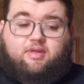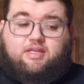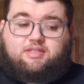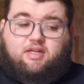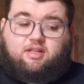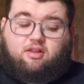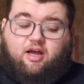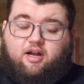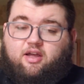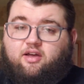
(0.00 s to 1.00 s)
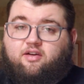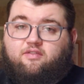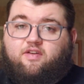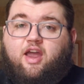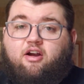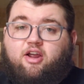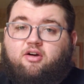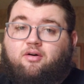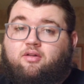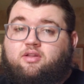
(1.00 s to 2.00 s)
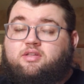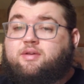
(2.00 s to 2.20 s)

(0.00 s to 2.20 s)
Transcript: He's done a lot of Ariel,